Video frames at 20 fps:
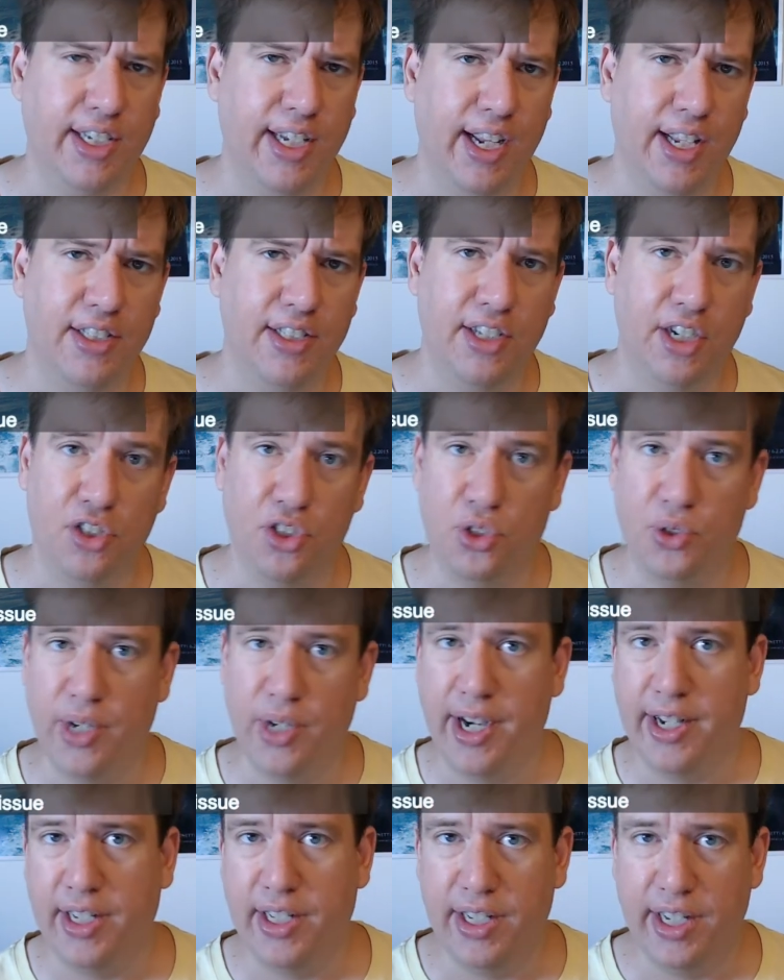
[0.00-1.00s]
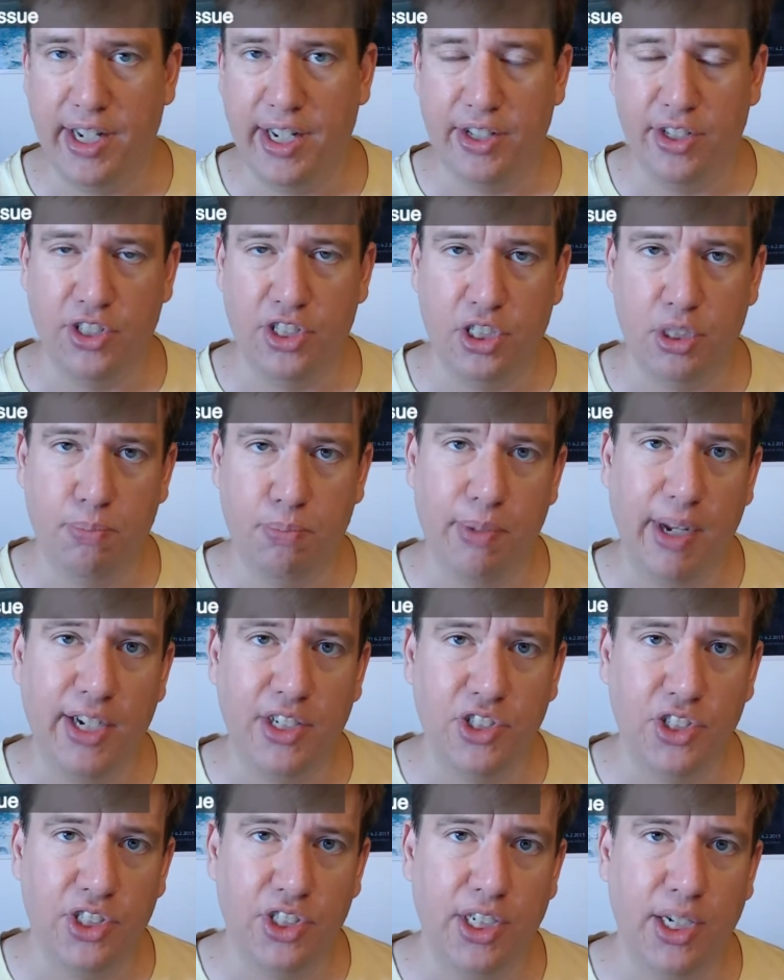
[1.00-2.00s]
kids that are stranded in their
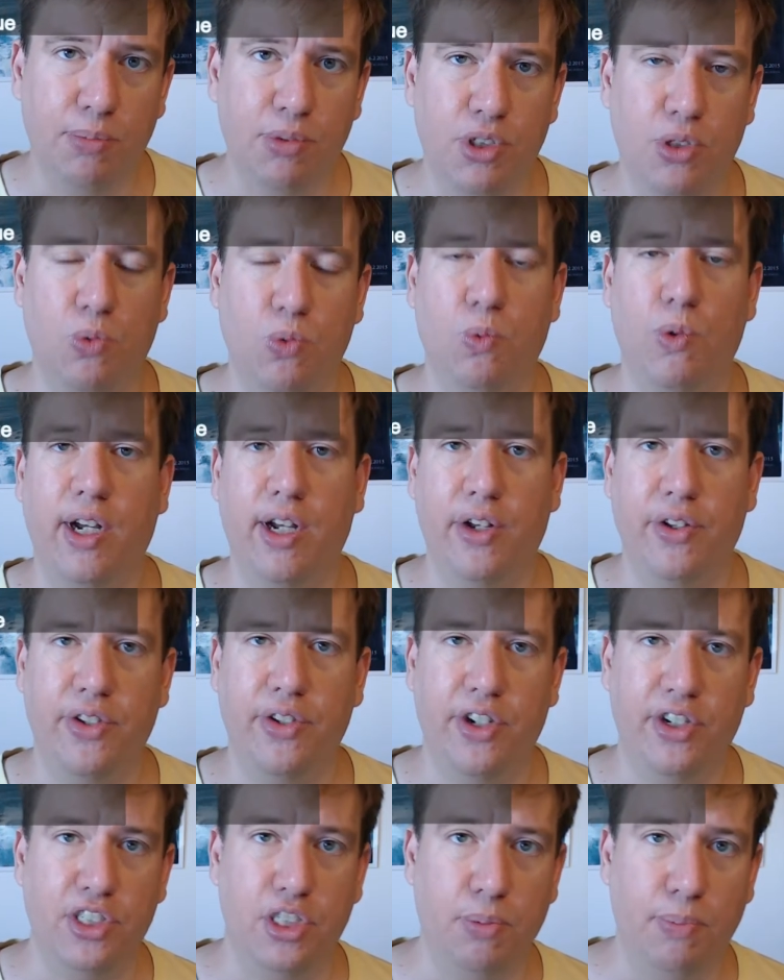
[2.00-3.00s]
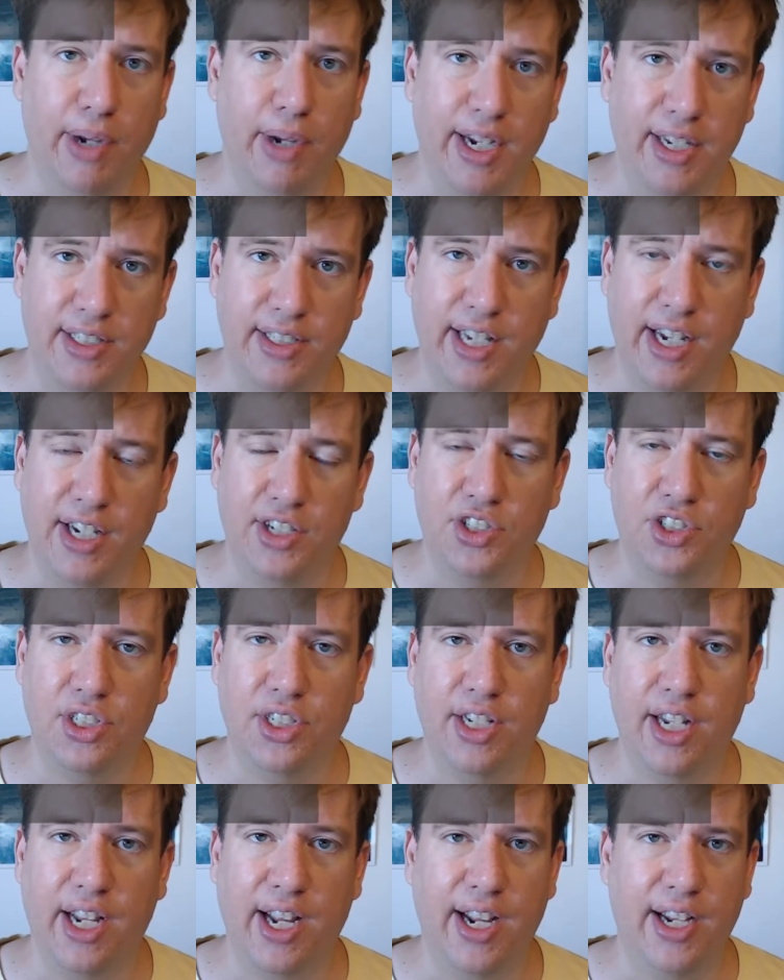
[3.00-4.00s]
spaceships while their space
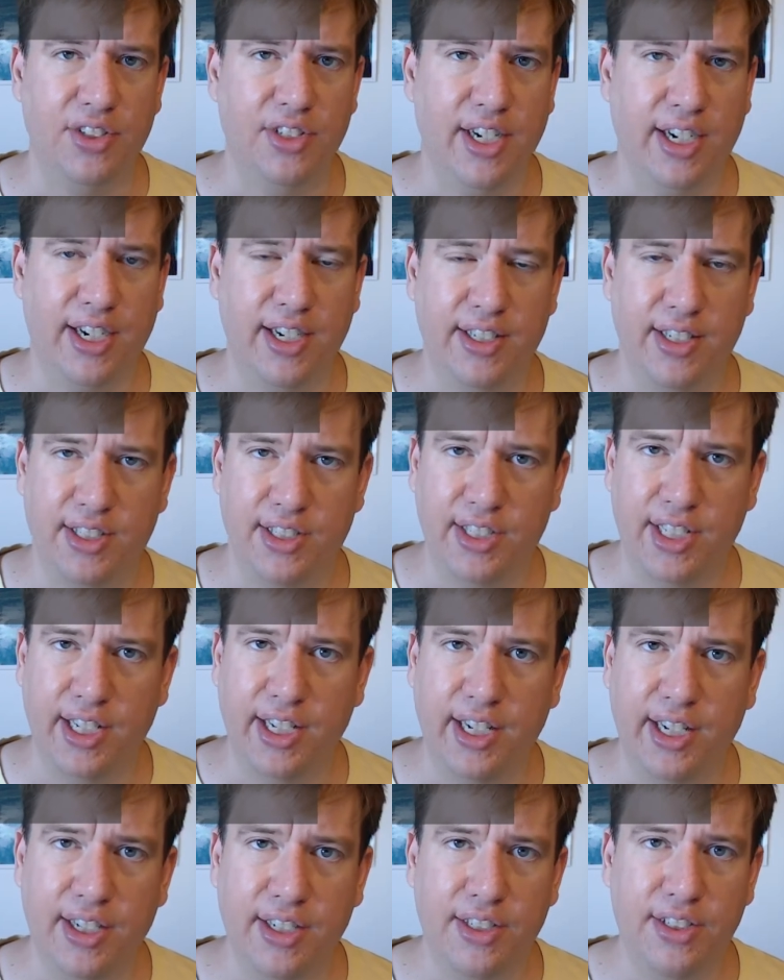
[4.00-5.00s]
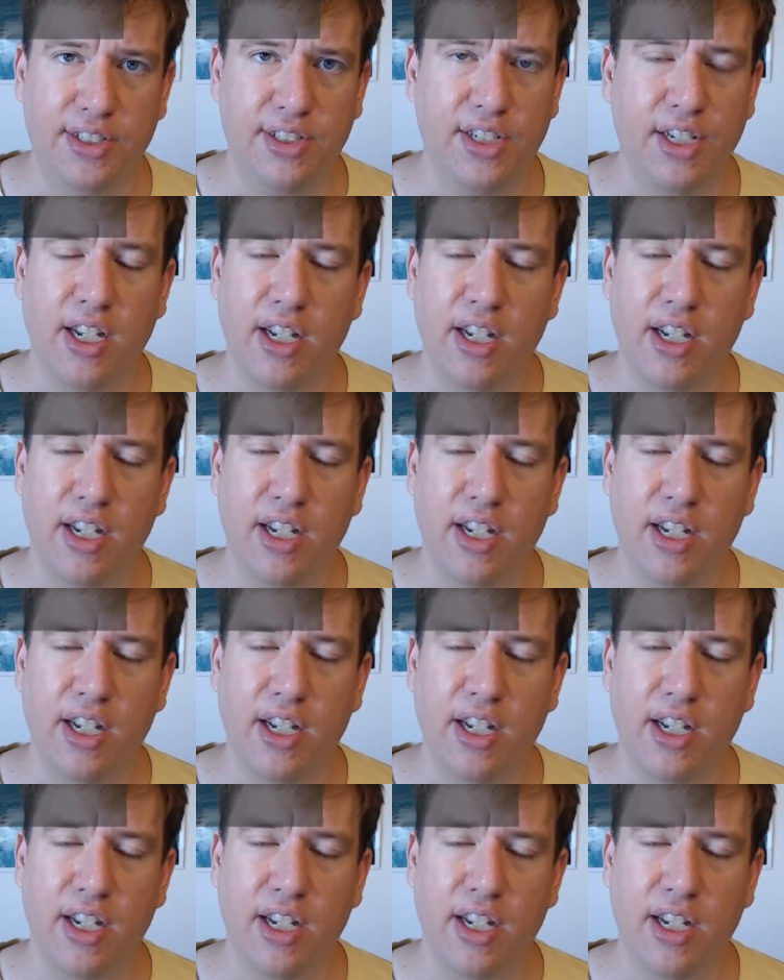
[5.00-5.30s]
station has like a disease